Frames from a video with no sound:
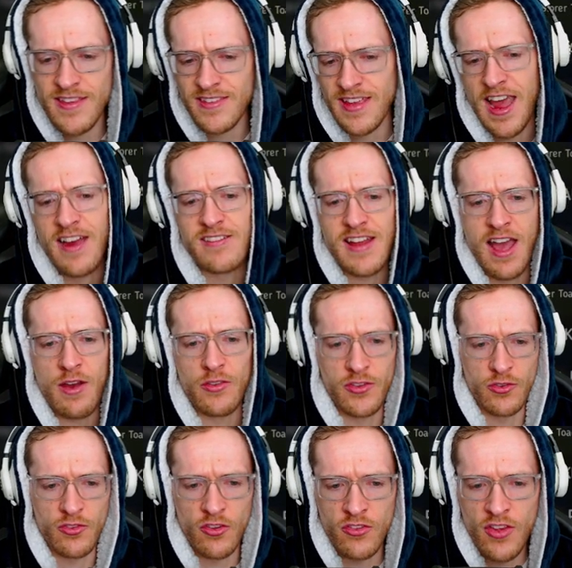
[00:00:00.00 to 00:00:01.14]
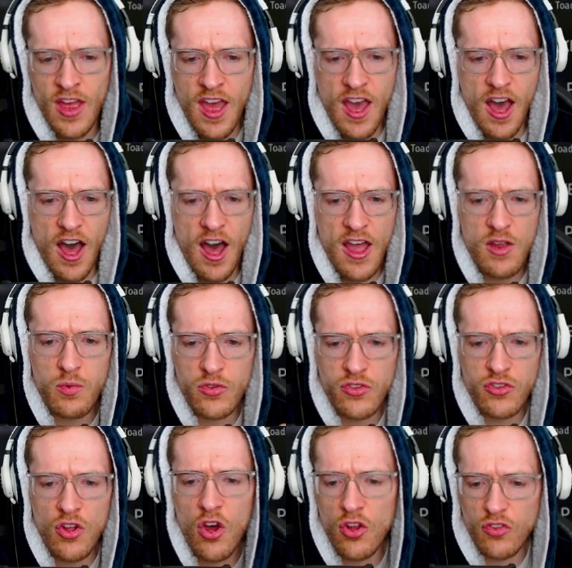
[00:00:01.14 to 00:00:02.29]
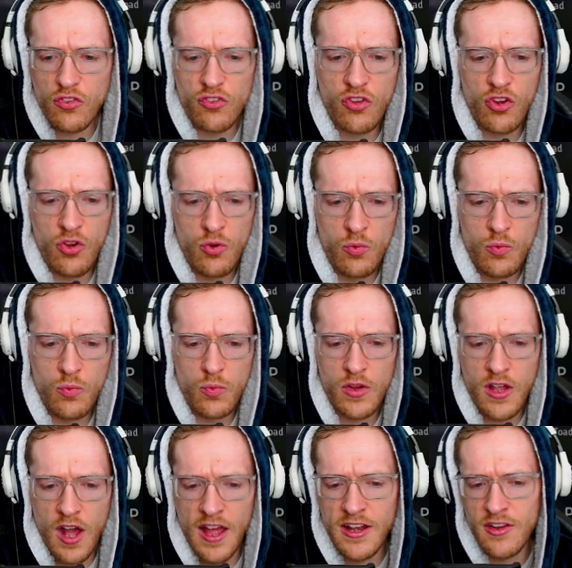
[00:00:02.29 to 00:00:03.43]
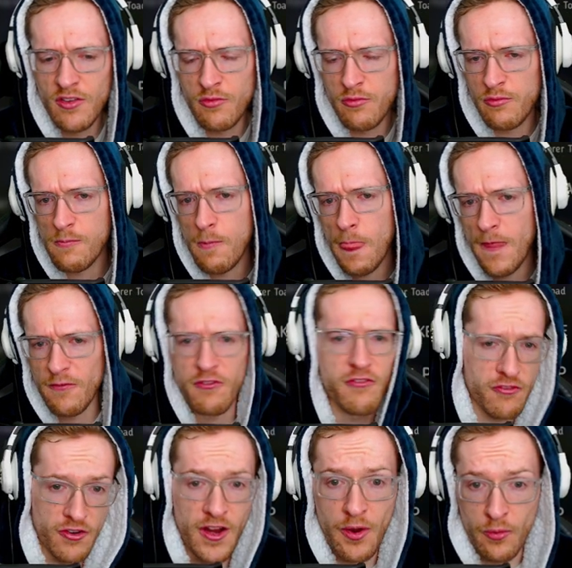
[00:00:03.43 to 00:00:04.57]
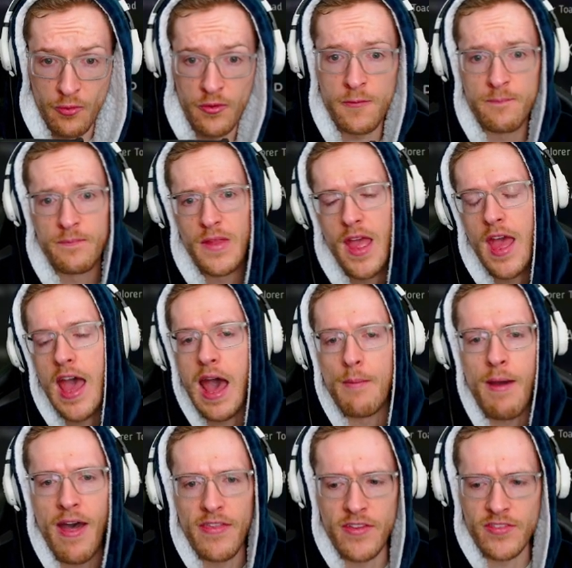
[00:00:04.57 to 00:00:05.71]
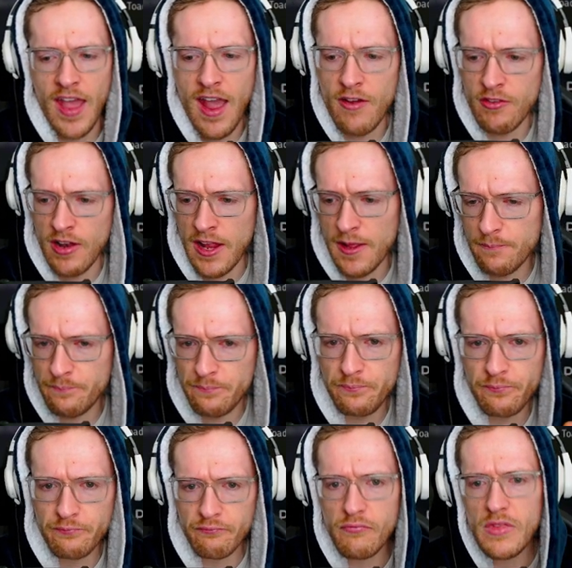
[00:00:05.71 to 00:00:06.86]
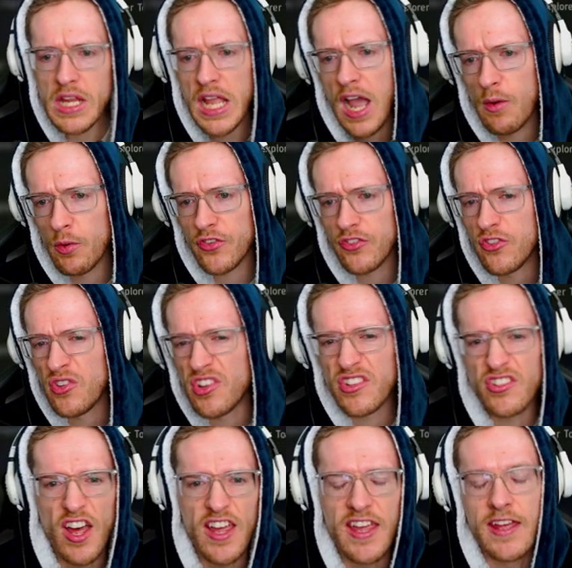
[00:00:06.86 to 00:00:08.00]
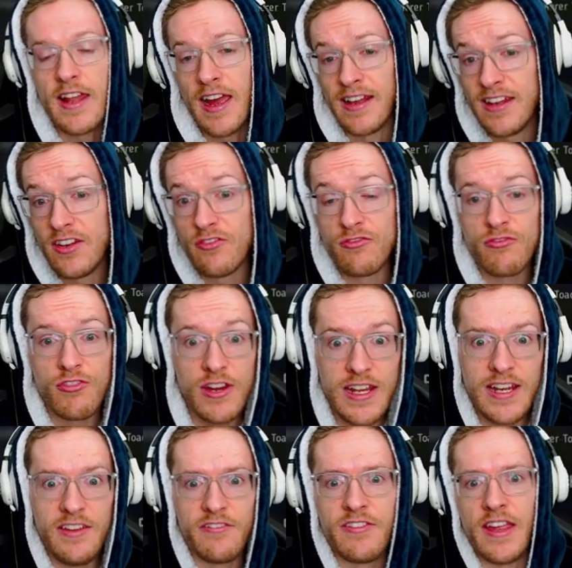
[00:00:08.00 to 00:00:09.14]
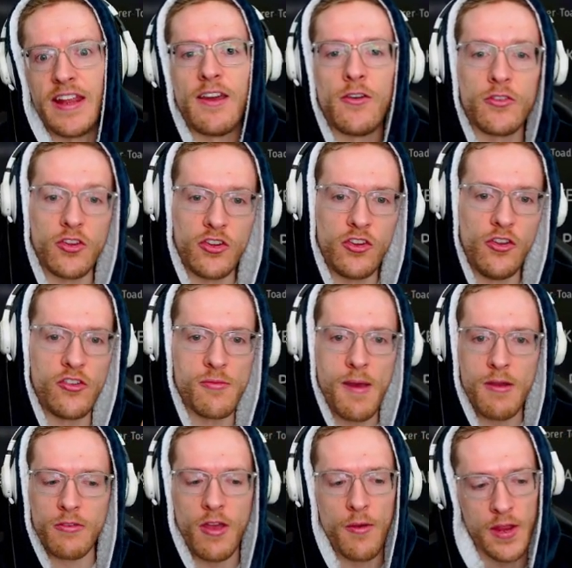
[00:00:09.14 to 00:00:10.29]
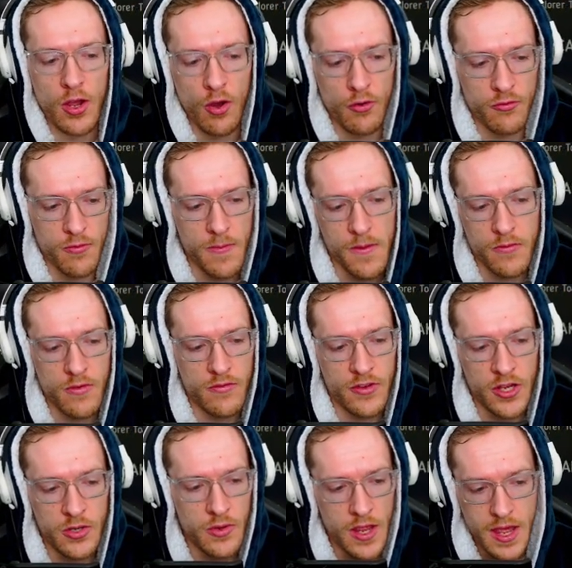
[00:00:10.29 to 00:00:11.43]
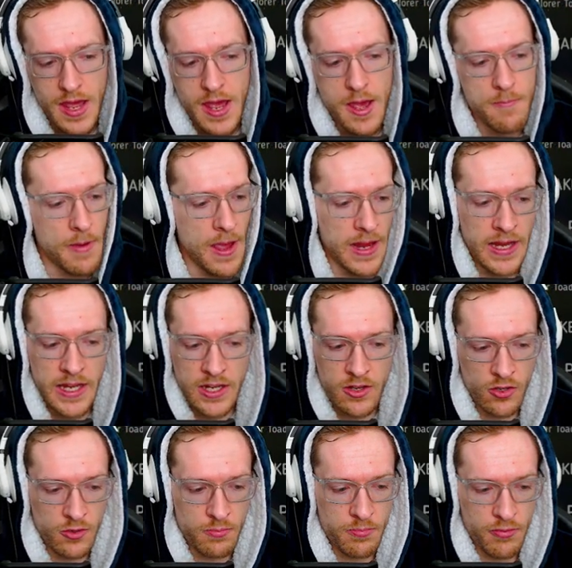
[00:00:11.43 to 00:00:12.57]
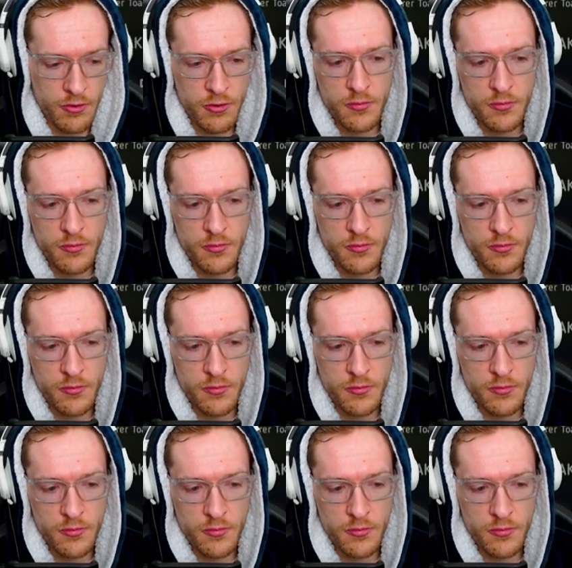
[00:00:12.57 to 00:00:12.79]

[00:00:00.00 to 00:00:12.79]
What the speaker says: character out and see what's because I was not too kind of thrilled about this character. Like, I wasn't too excited. I didn't really think there was a huge amount going on from the review, but he could prove